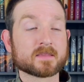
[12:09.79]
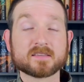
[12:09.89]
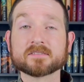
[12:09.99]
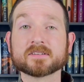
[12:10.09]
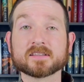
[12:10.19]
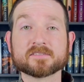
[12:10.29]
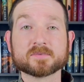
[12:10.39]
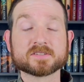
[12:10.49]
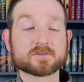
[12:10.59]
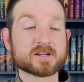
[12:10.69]
Definitely left
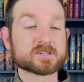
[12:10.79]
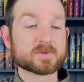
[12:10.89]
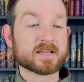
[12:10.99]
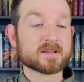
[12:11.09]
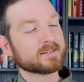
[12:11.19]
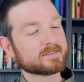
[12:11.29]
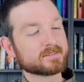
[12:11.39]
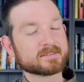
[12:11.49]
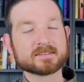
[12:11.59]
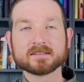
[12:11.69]
me scratching my head. It's
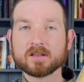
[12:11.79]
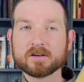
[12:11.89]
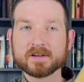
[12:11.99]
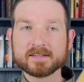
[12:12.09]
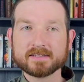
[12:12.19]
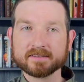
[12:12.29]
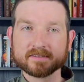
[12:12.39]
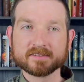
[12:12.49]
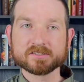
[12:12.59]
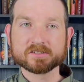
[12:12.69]
a lot of ideas
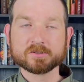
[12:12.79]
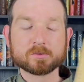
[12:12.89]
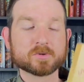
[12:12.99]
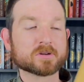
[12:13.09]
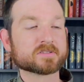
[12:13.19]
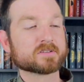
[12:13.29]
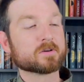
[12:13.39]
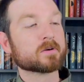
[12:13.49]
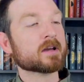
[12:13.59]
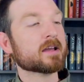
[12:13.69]
in such a little book, so